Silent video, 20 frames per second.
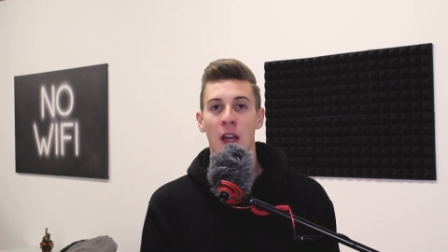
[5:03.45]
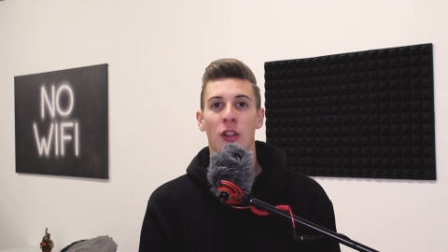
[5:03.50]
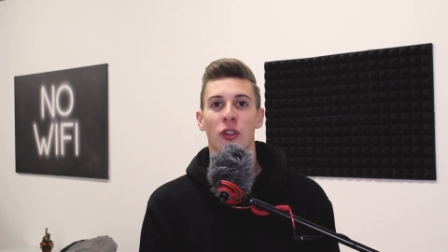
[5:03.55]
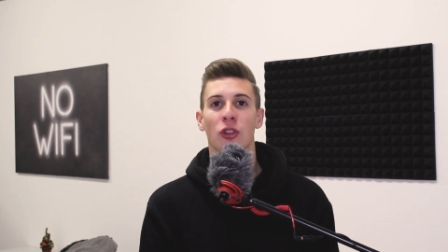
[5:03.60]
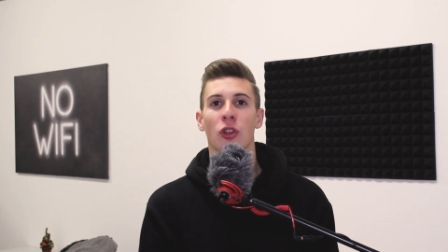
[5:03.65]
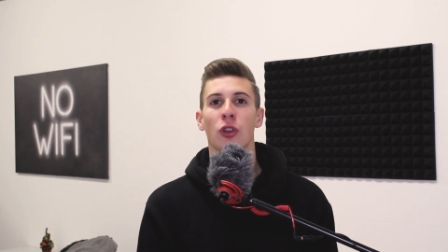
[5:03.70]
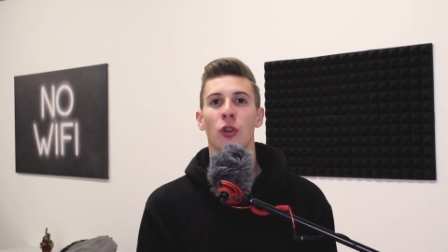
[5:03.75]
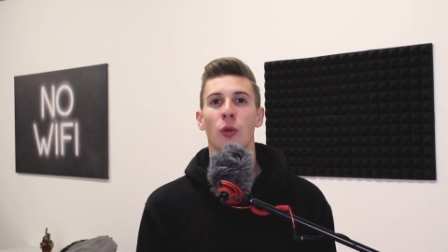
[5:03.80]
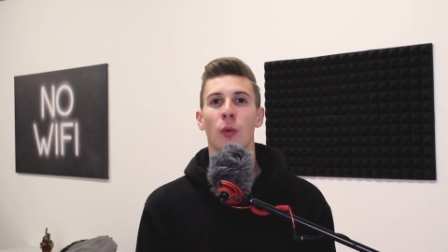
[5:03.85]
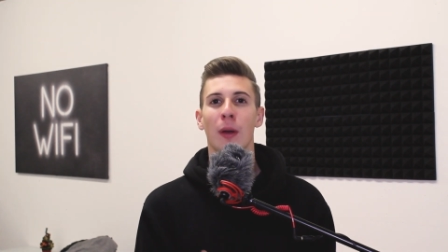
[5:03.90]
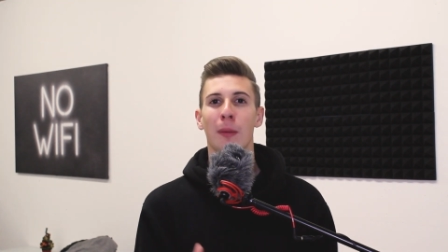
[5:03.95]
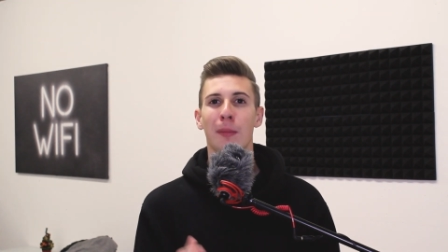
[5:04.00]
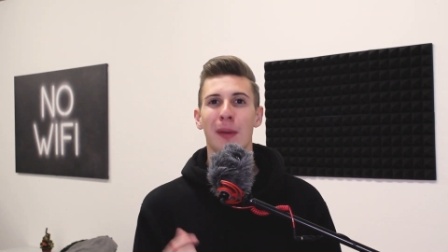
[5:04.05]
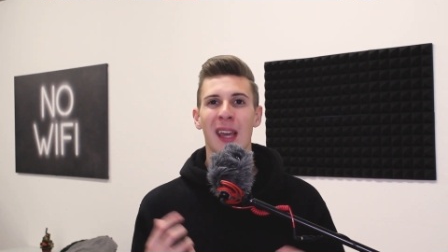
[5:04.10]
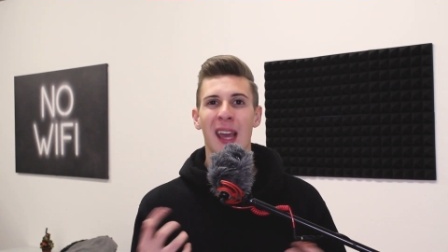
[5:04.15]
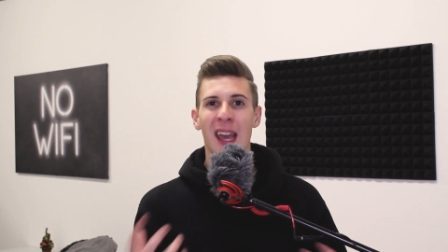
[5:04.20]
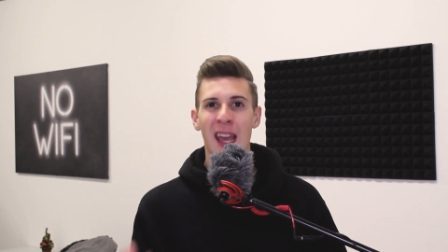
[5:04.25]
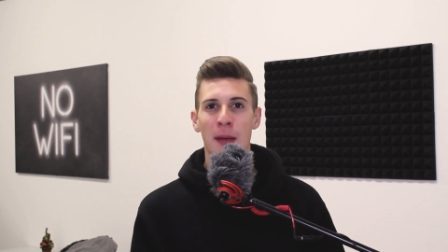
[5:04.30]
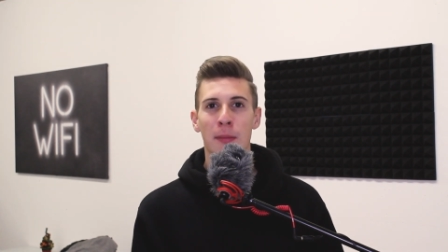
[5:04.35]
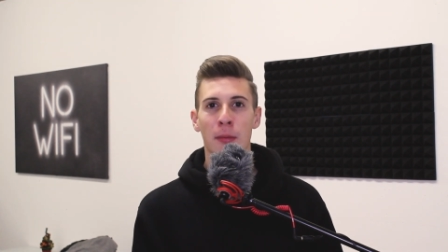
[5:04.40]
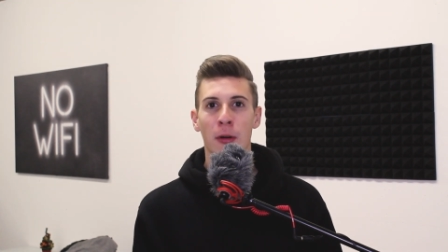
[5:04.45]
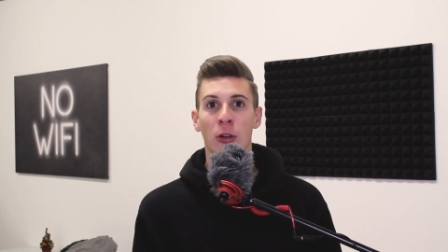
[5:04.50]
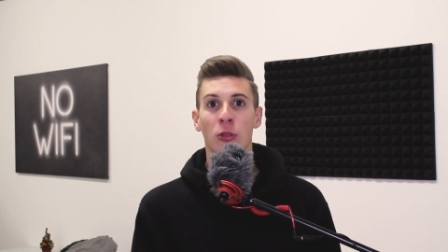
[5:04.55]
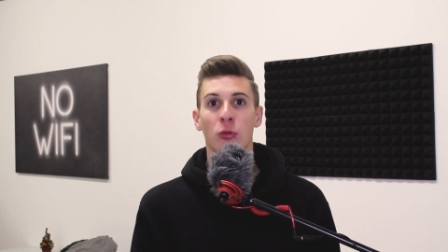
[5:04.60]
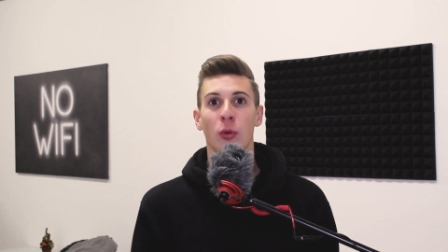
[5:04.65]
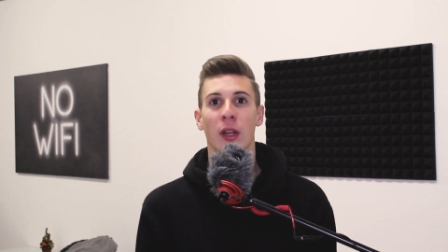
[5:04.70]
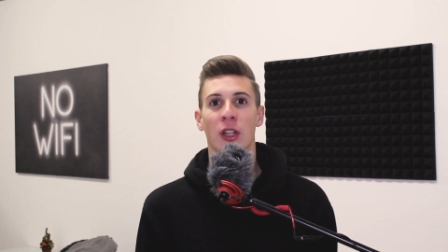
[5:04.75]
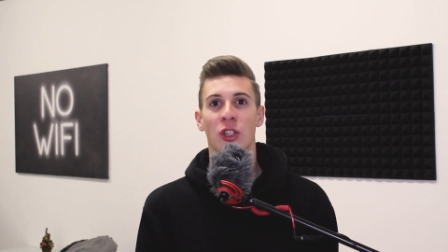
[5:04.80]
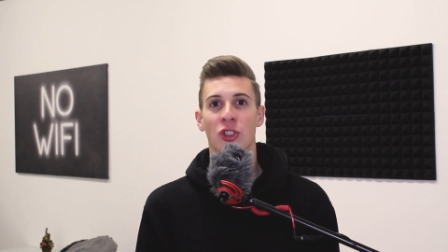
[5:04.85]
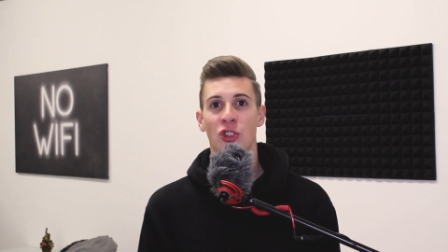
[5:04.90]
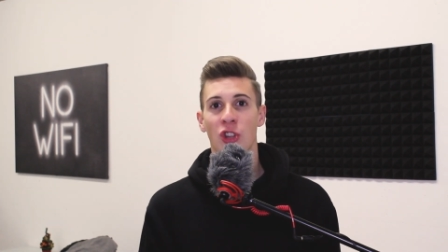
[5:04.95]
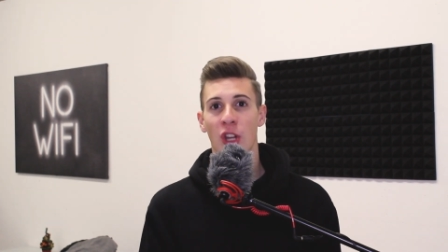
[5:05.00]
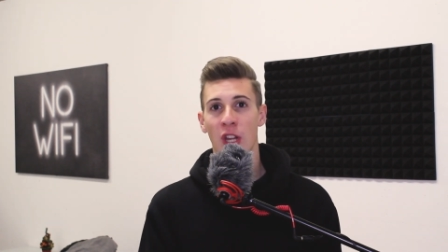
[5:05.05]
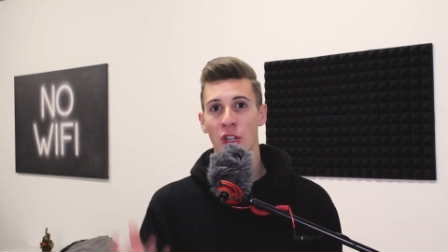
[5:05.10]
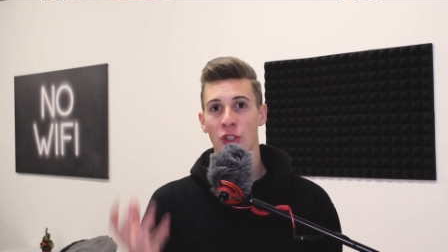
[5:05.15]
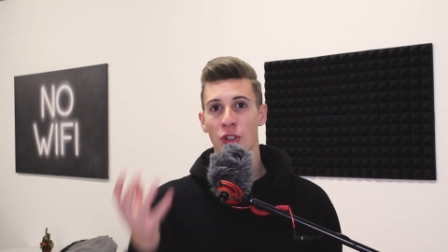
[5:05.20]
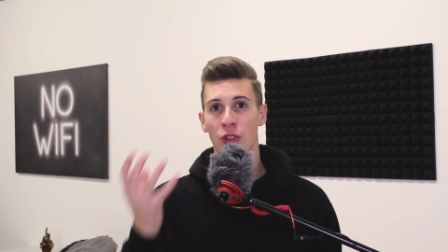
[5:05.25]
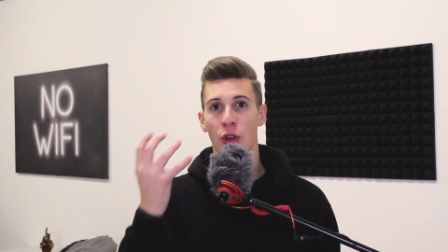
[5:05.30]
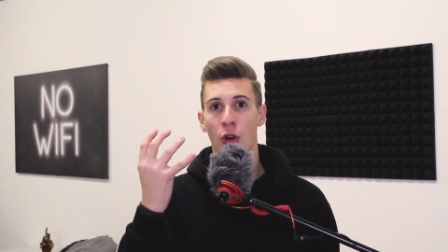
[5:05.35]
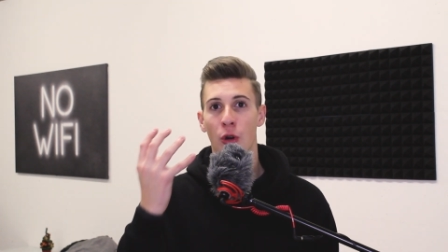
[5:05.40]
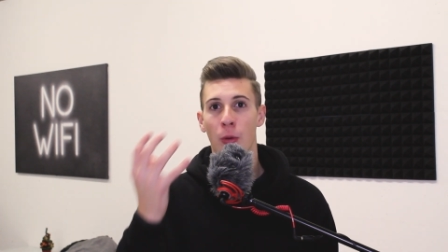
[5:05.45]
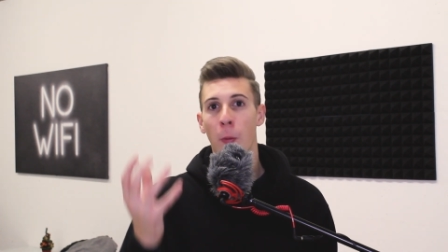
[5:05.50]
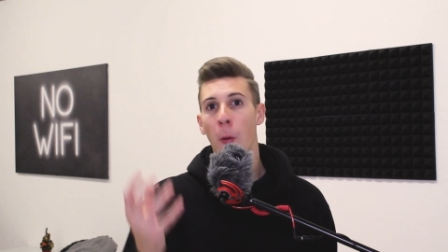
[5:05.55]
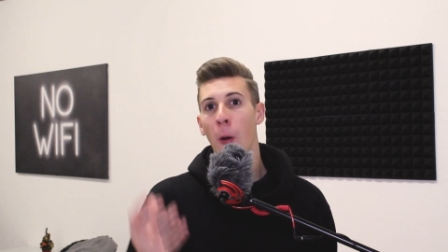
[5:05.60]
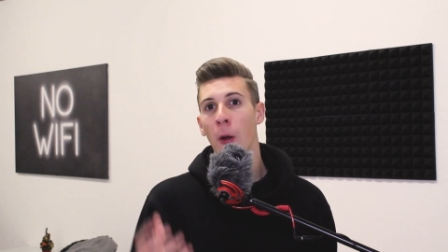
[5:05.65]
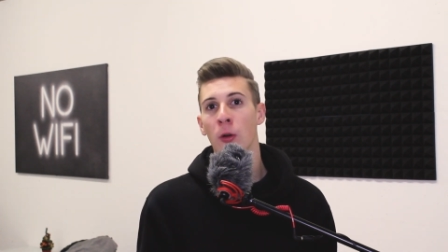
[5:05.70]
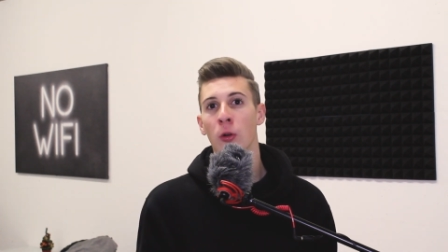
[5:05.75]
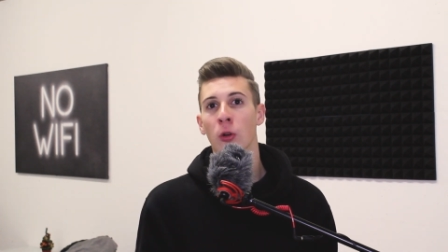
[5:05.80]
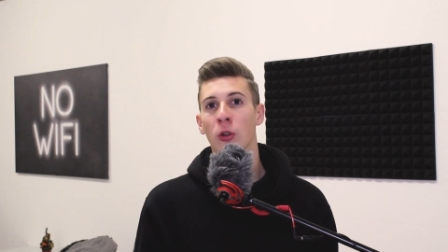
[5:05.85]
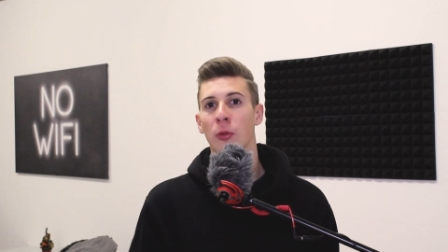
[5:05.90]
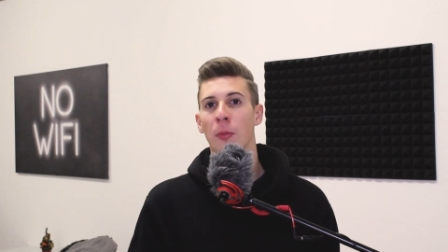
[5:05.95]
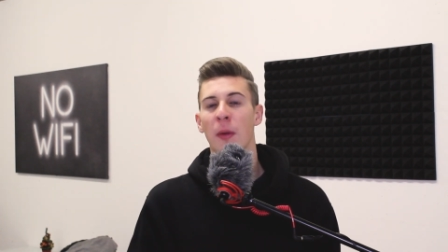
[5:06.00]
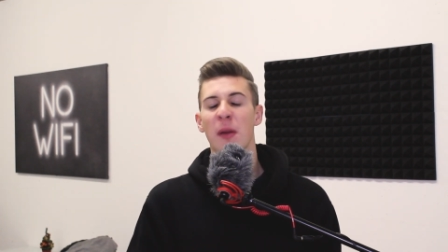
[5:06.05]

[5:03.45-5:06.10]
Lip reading: So you will be able to exchange your product,